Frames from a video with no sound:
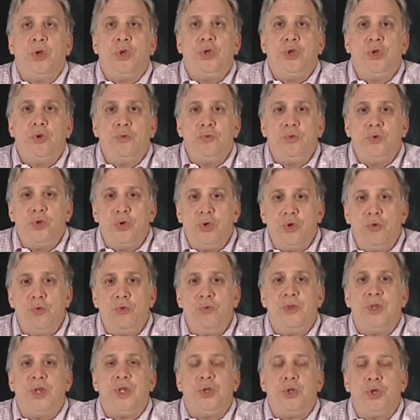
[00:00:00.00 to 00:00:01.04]
You
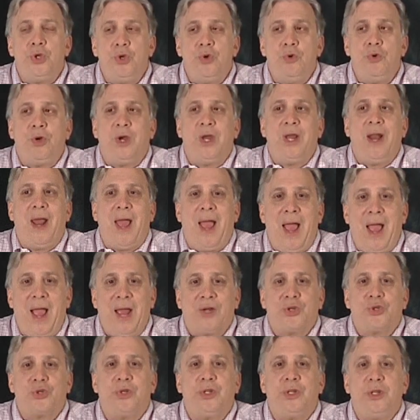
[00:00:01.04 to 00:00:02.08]
knew that you could
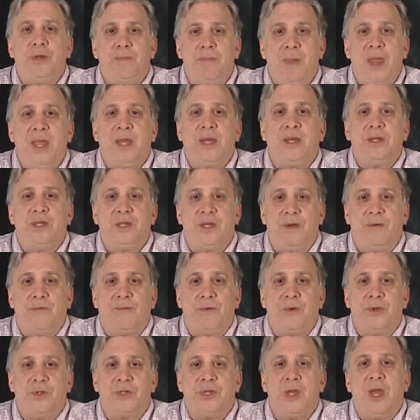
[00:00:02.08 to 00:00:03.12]
actually make a
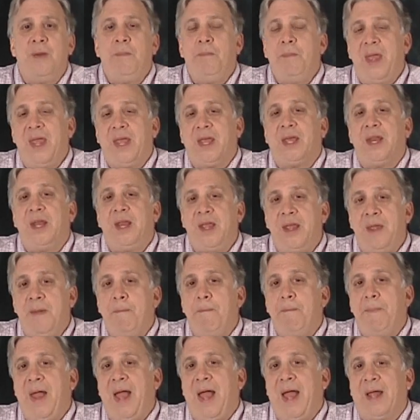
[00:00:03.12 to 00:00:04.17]
difference and make an
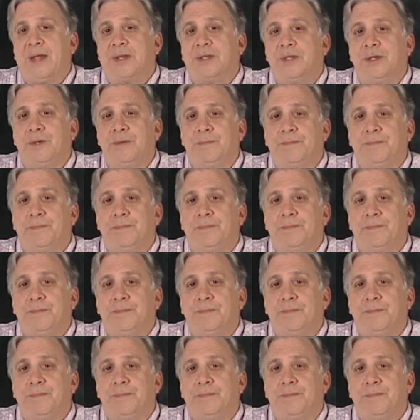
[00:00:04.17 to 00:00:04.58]
impact.